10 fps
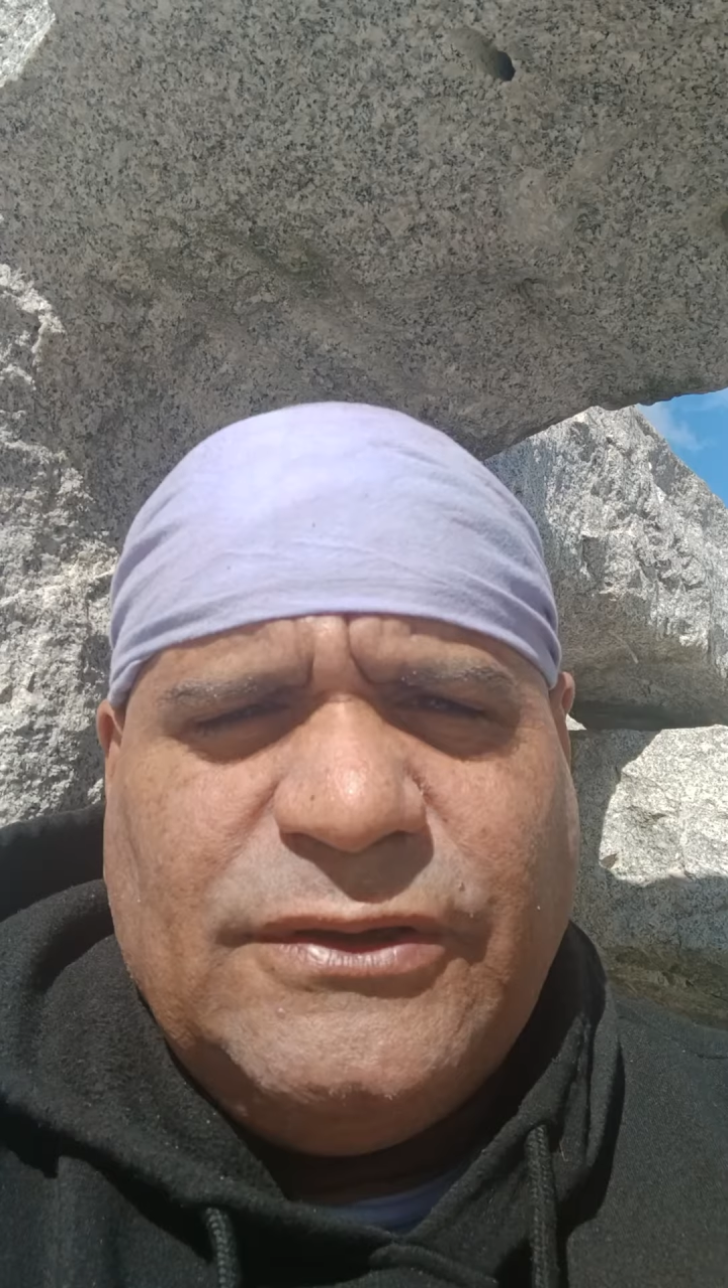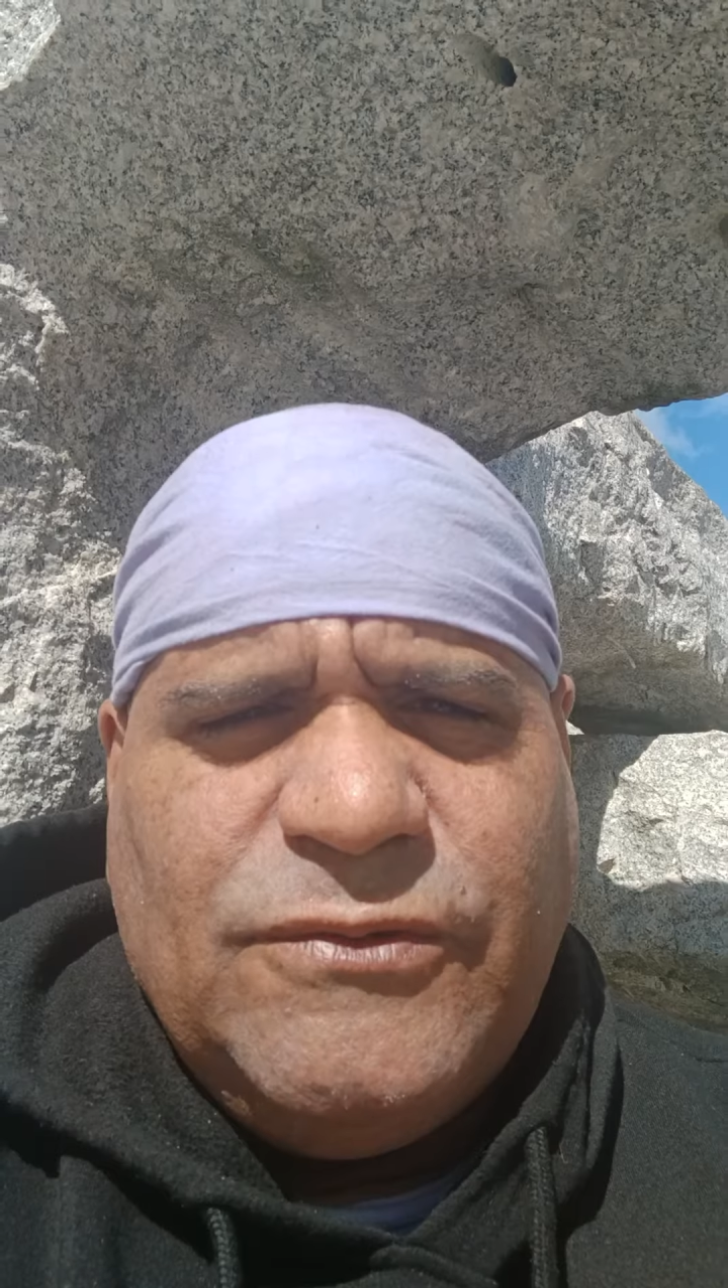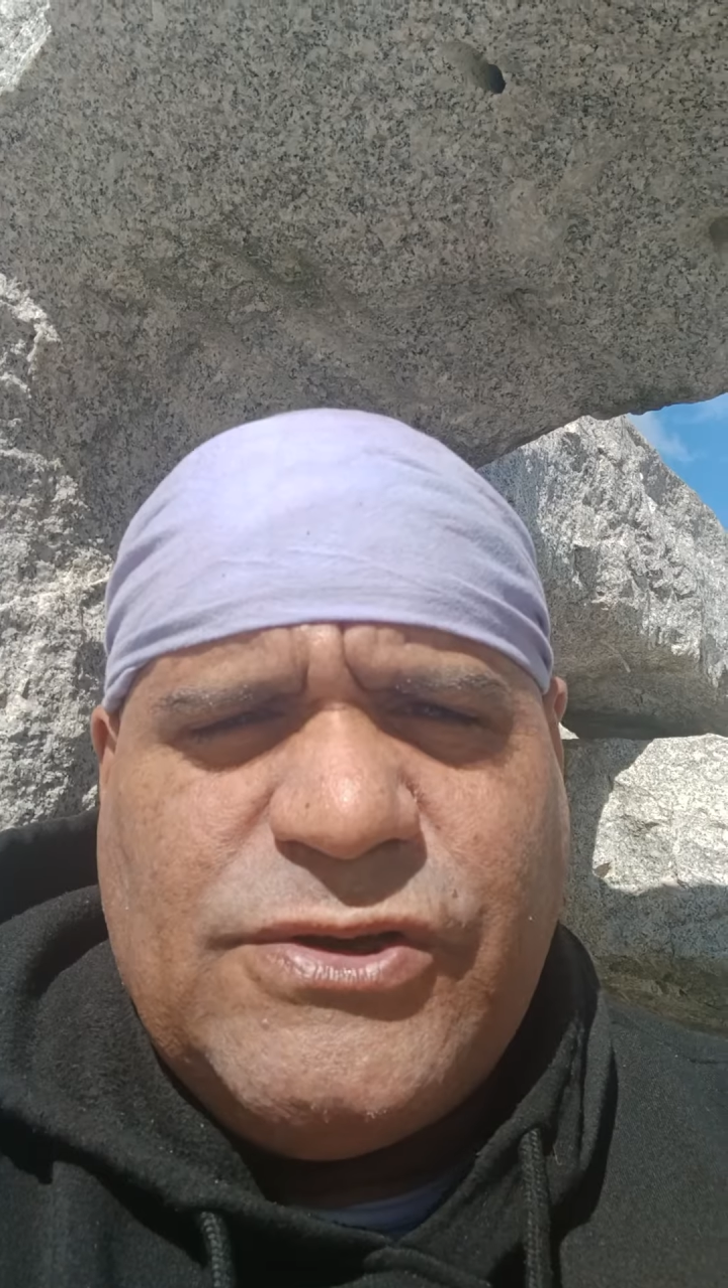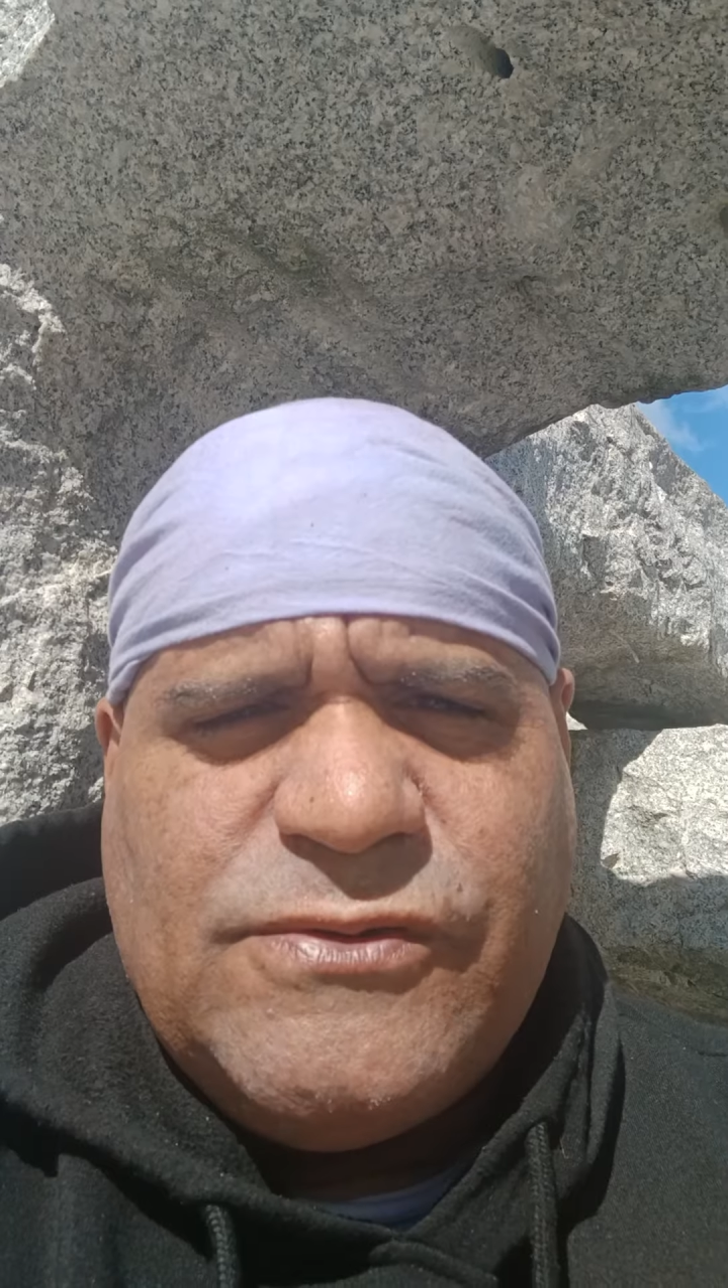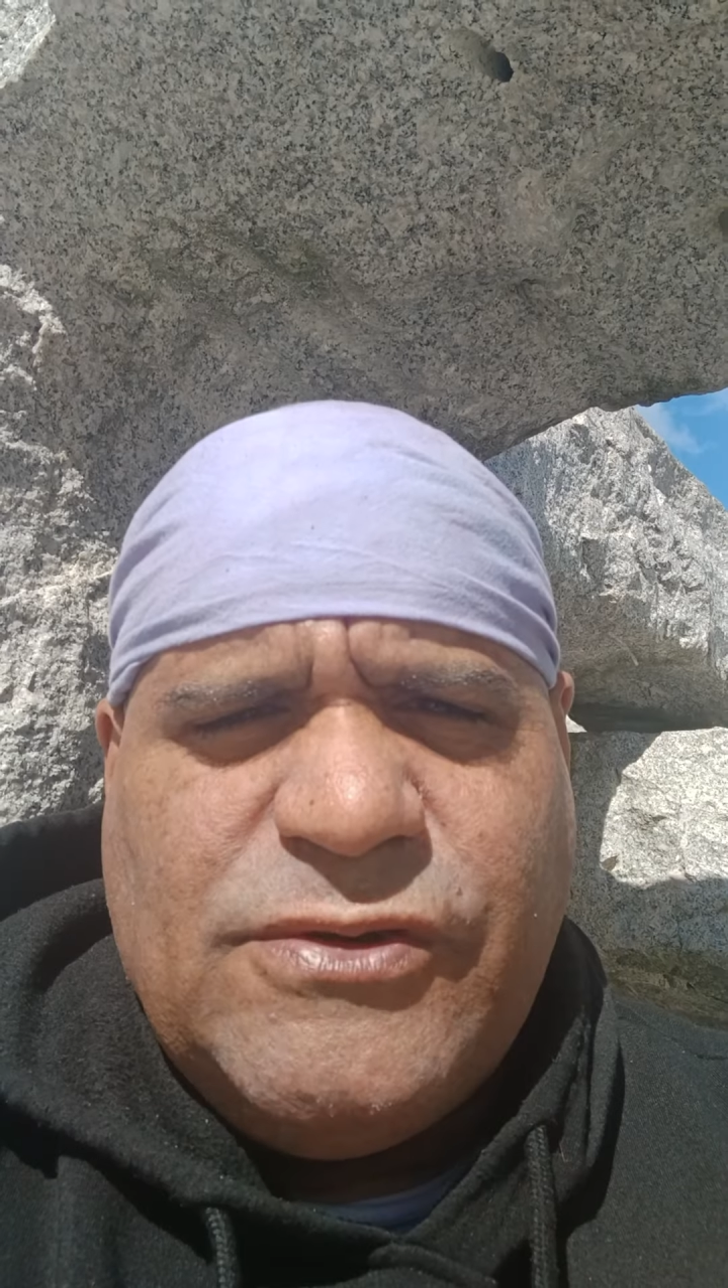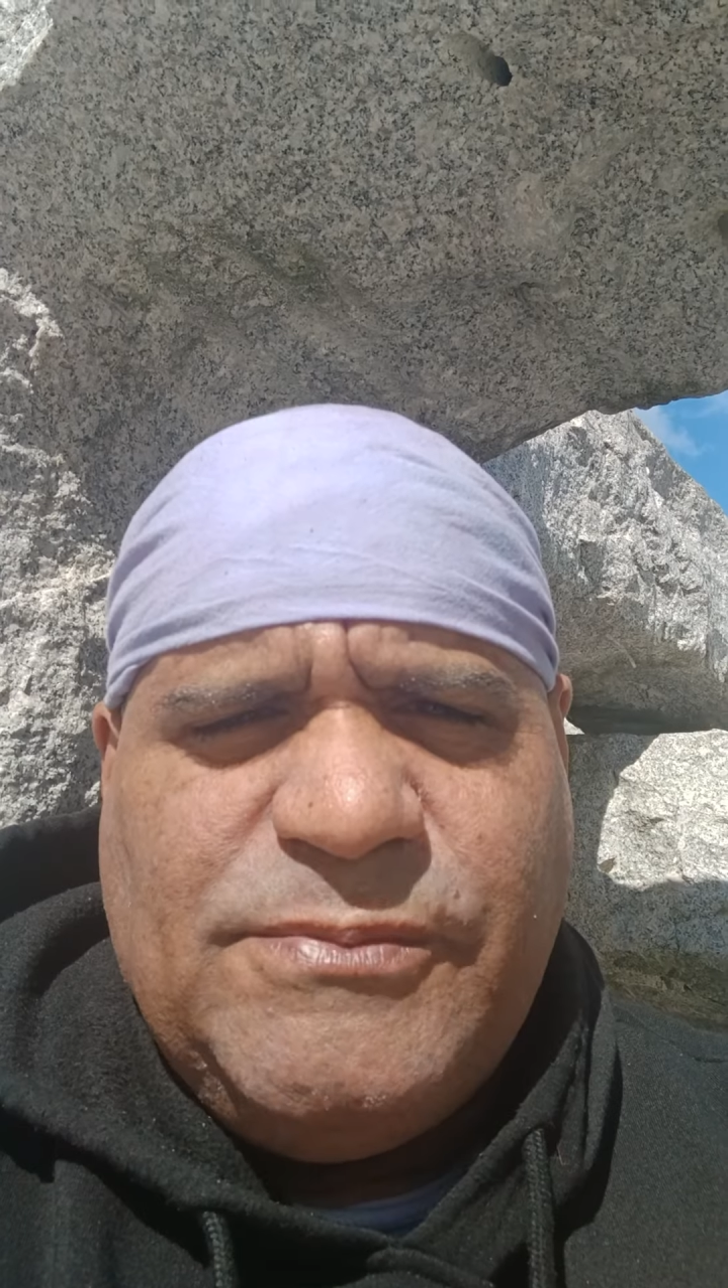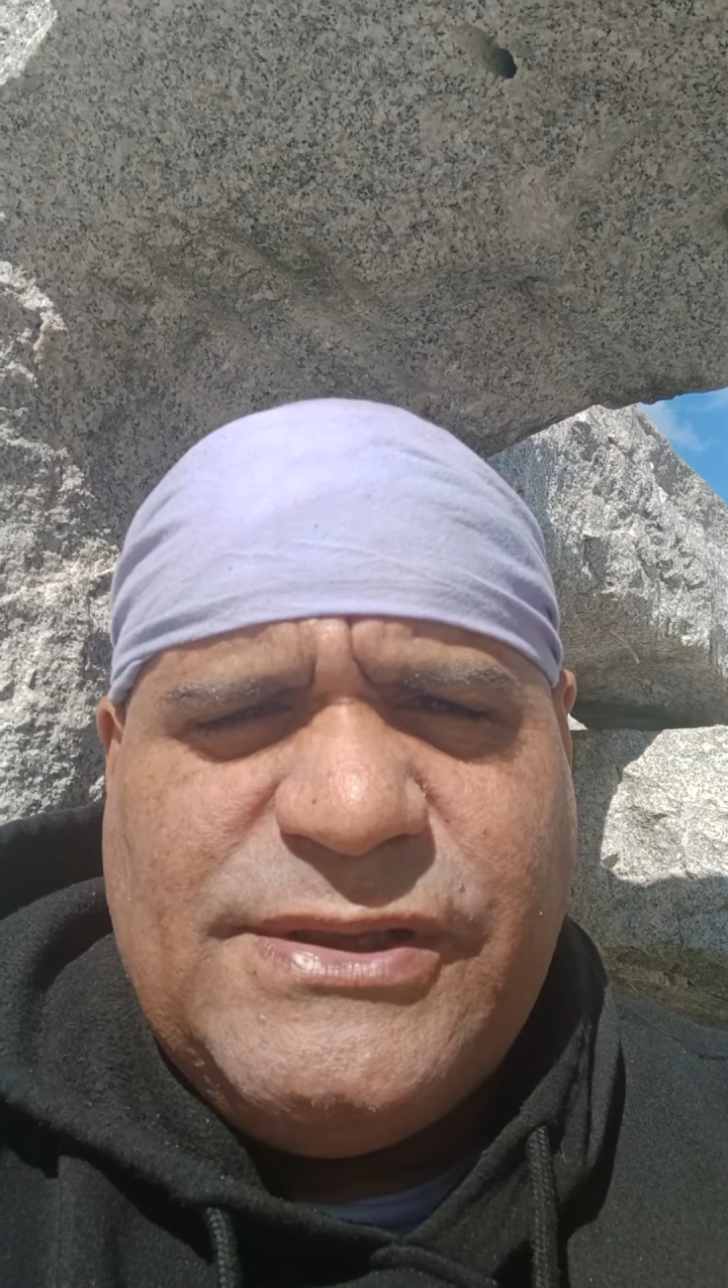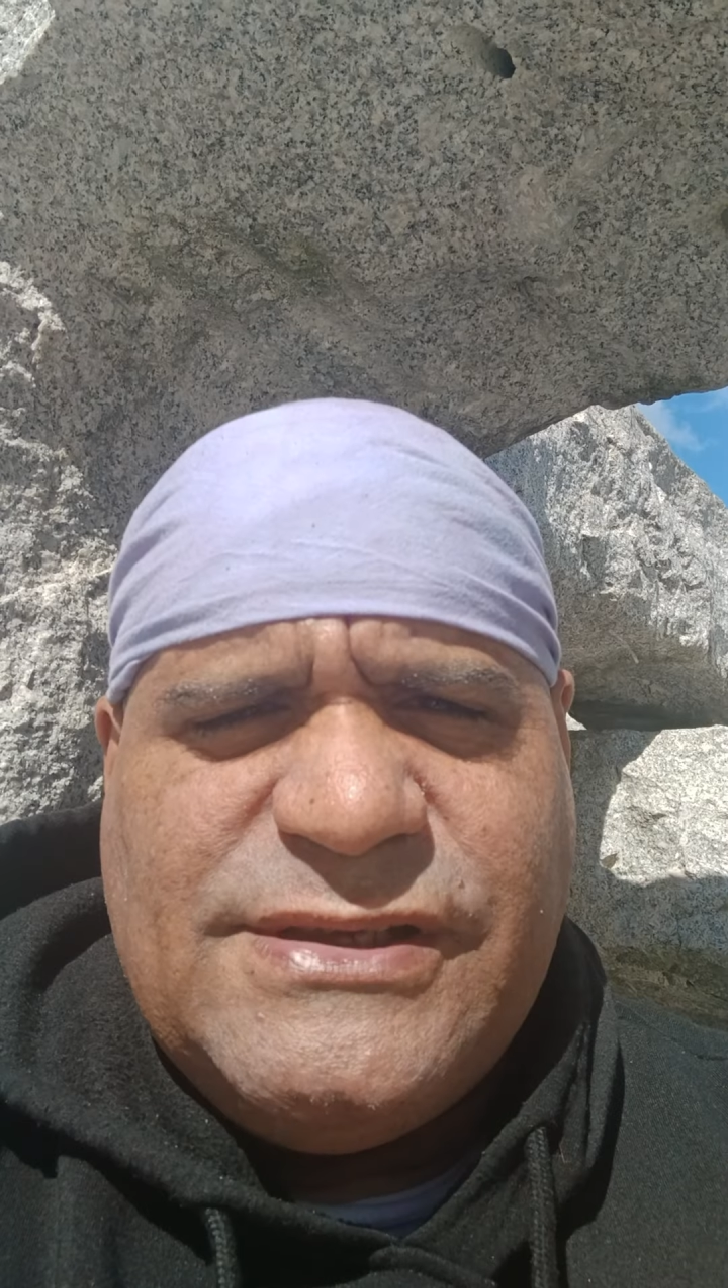in which we're going to be